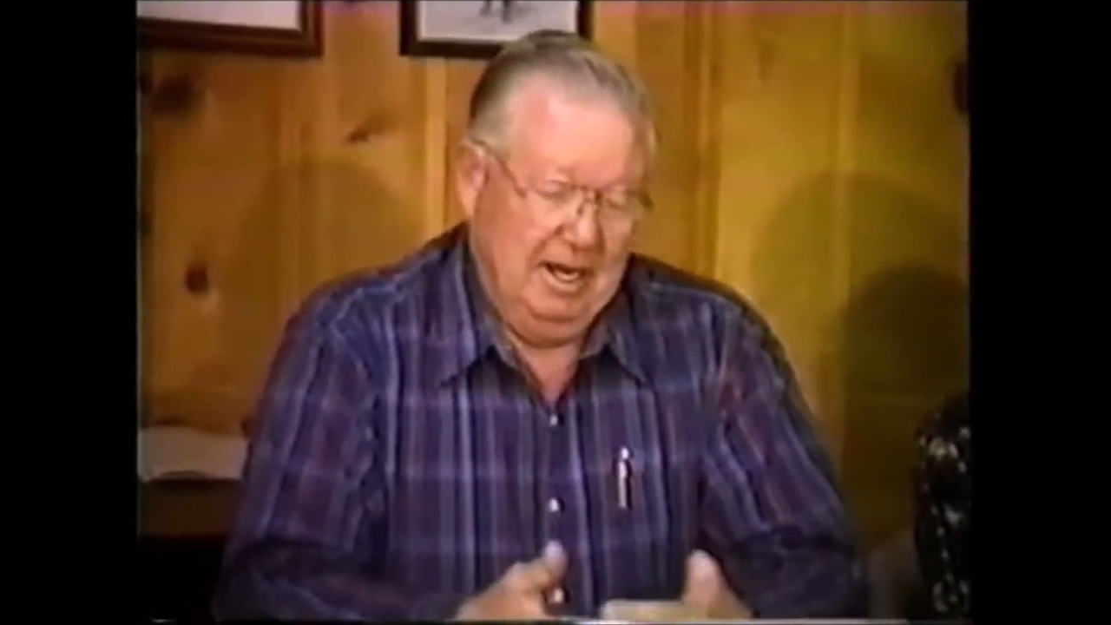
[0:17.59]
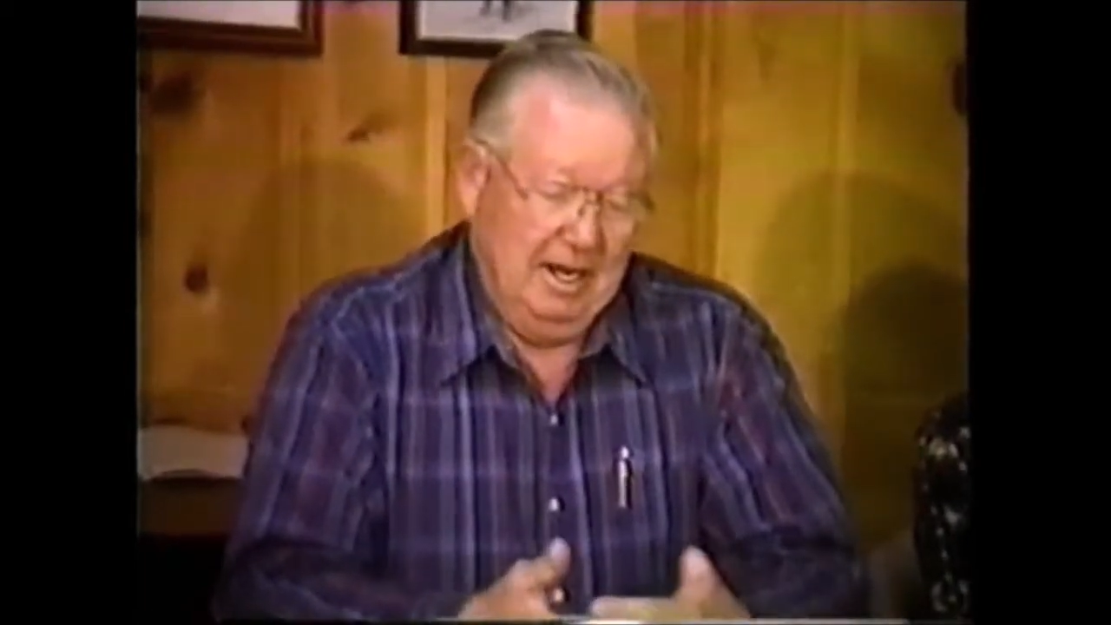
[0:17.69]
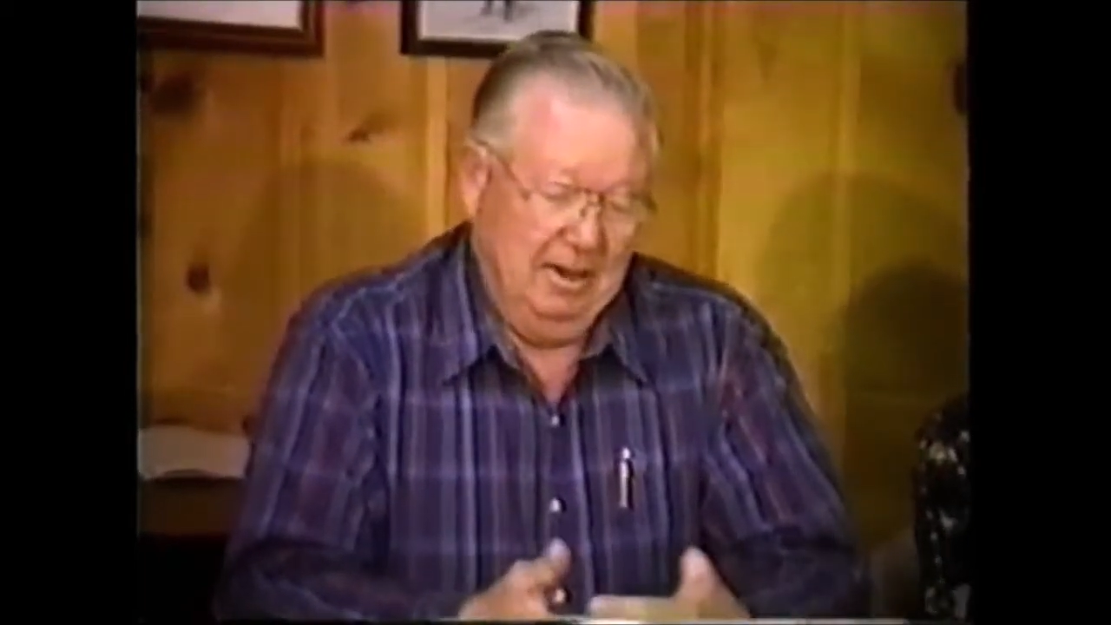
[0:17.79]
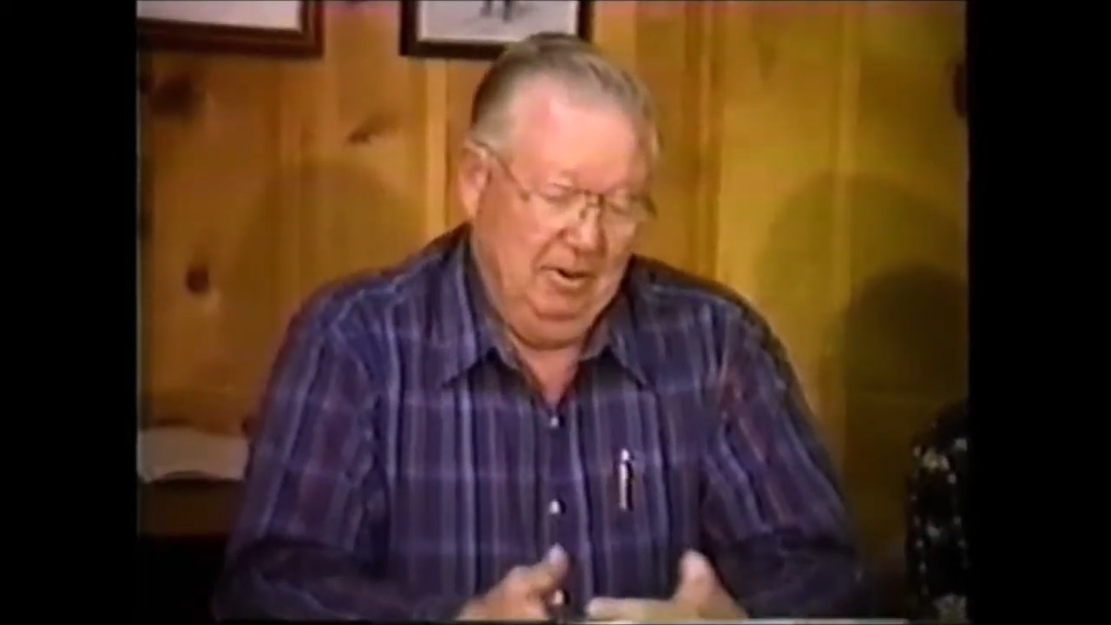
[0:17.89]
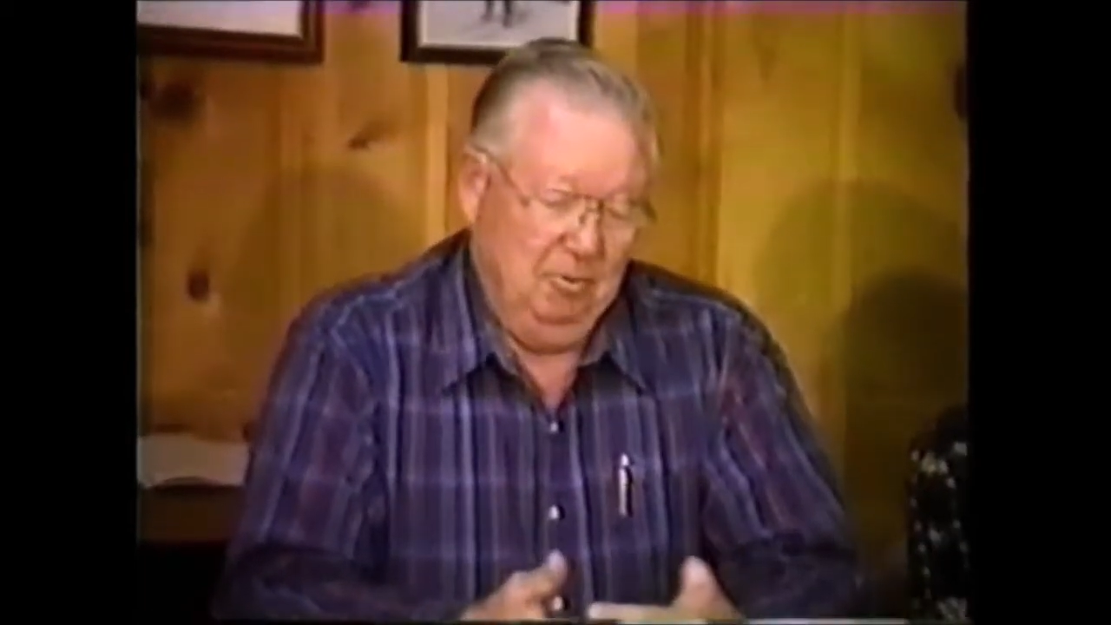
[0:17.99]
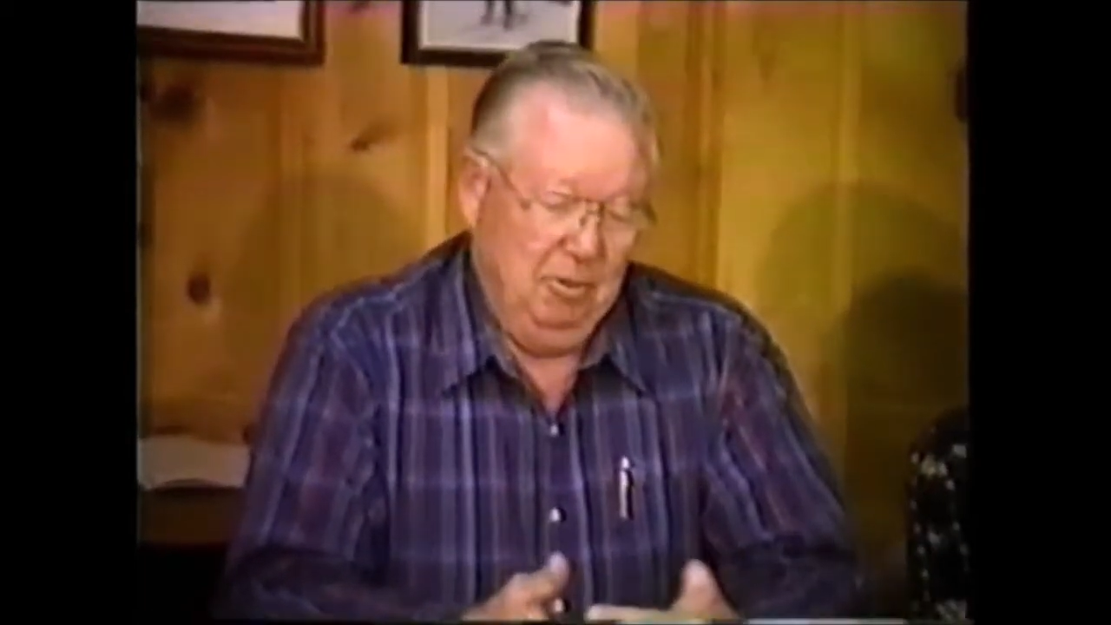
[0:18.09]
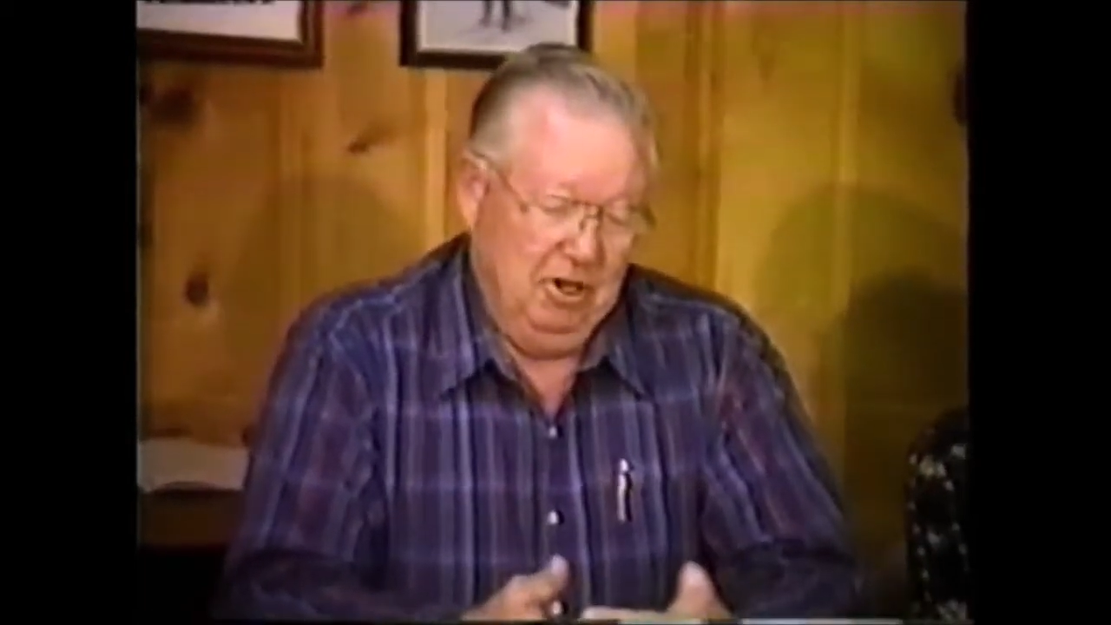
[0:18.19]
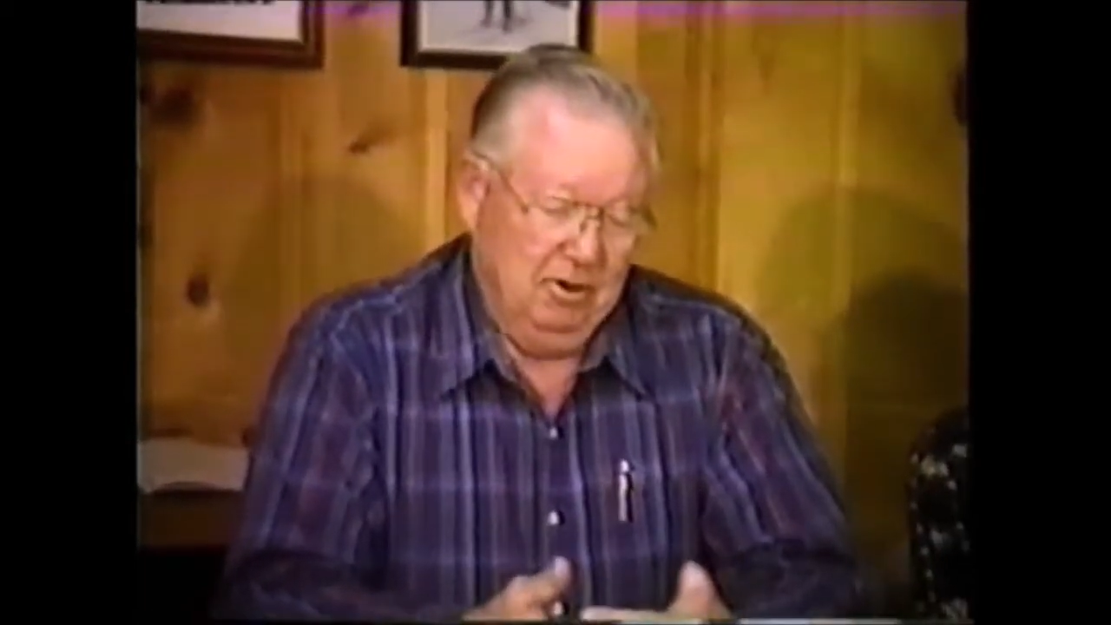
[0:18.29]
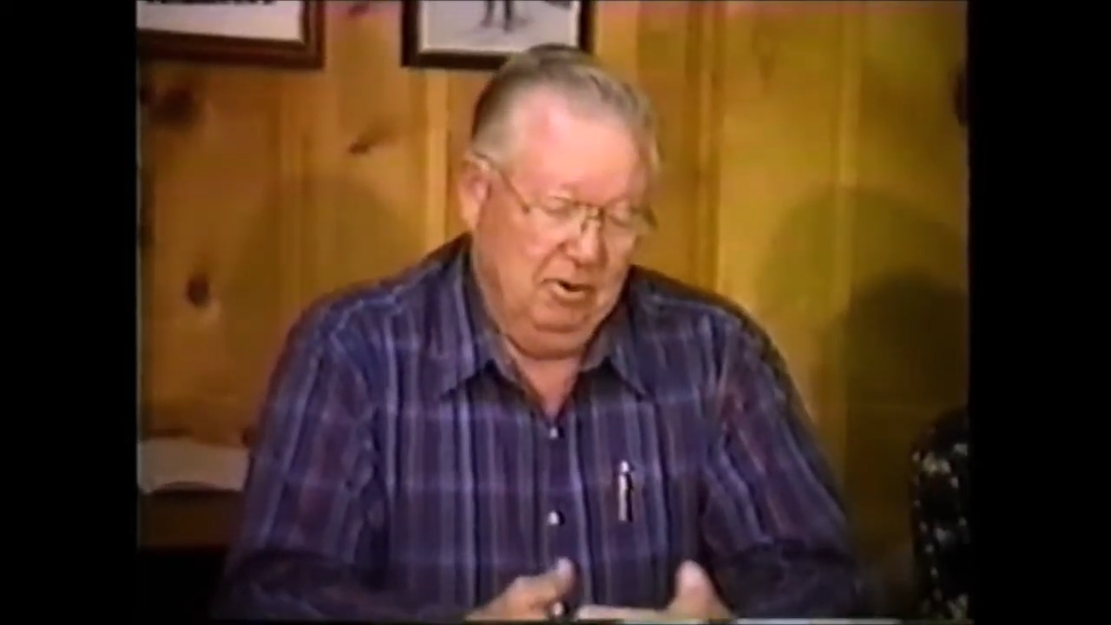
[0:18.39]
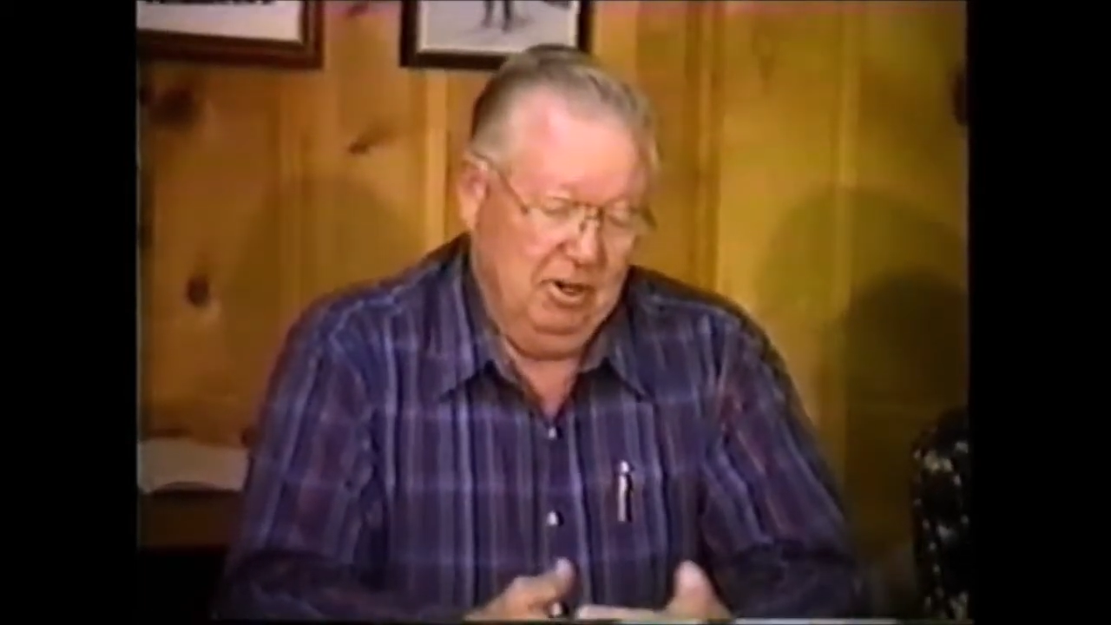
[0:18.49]
I
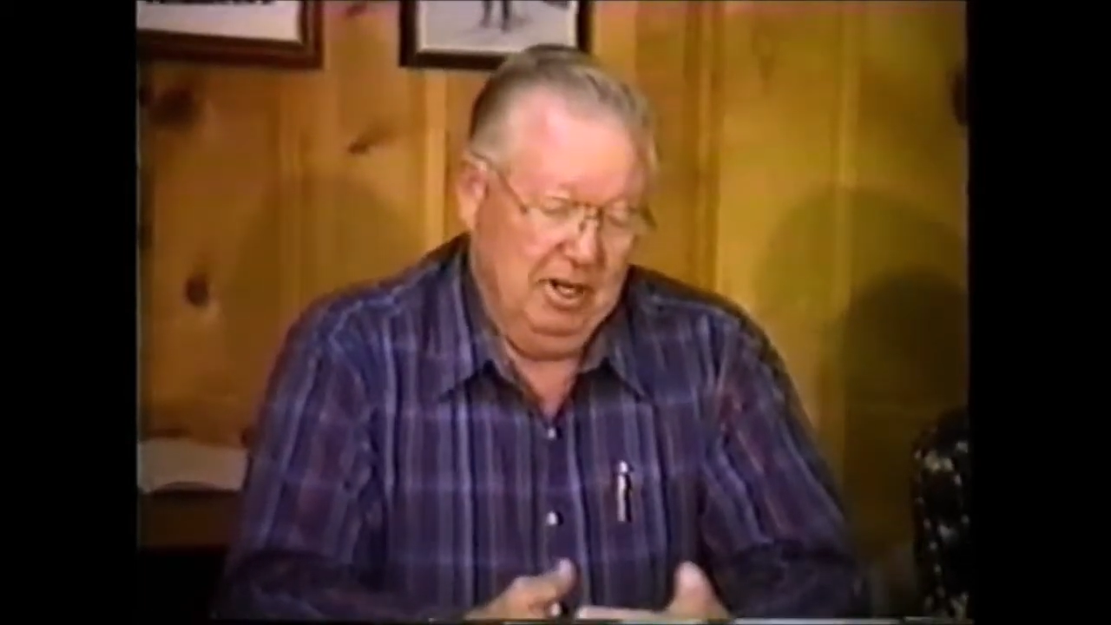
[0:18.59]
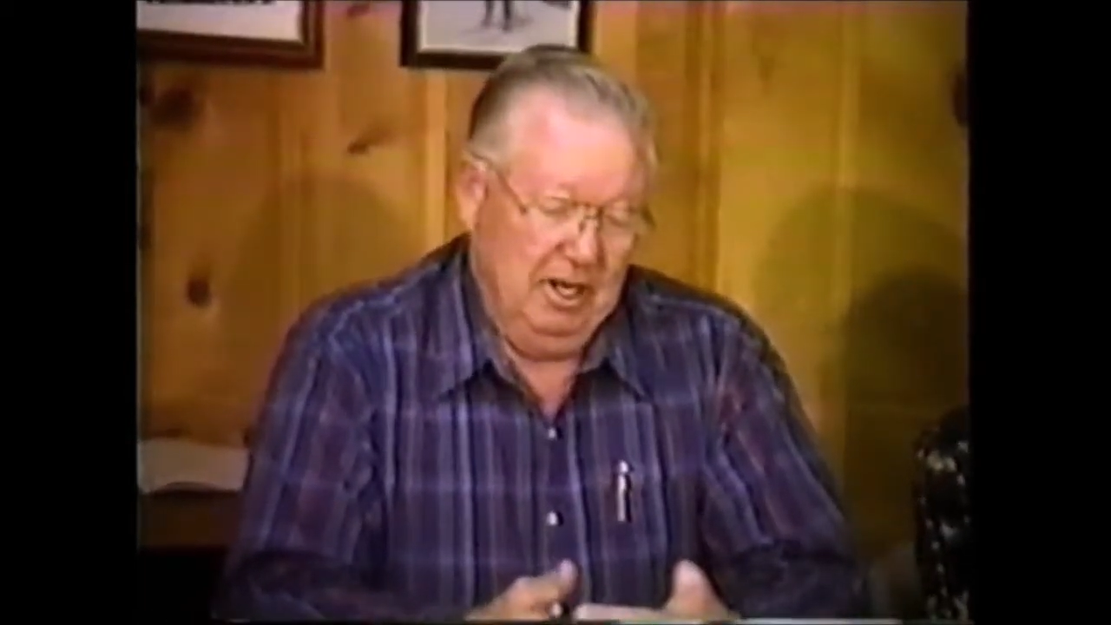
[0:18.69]
built